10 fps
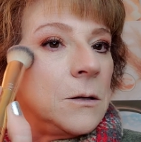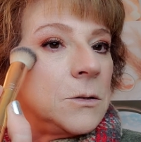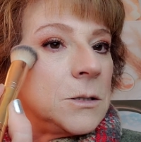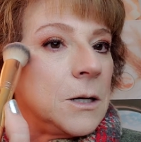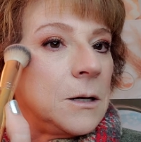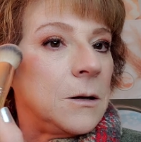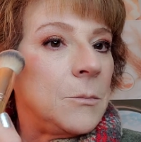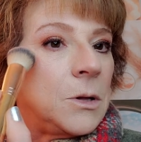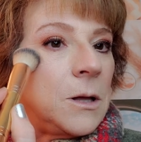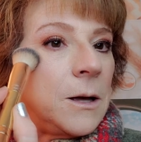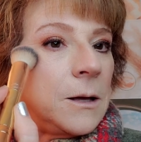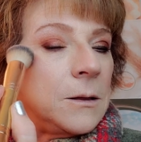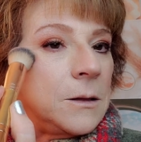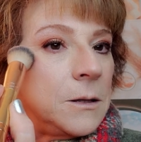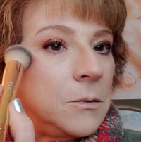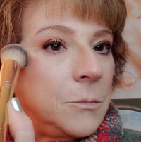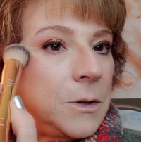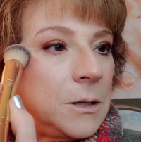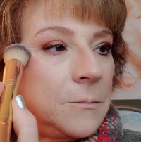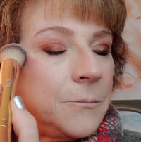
Just kind of apply a little bit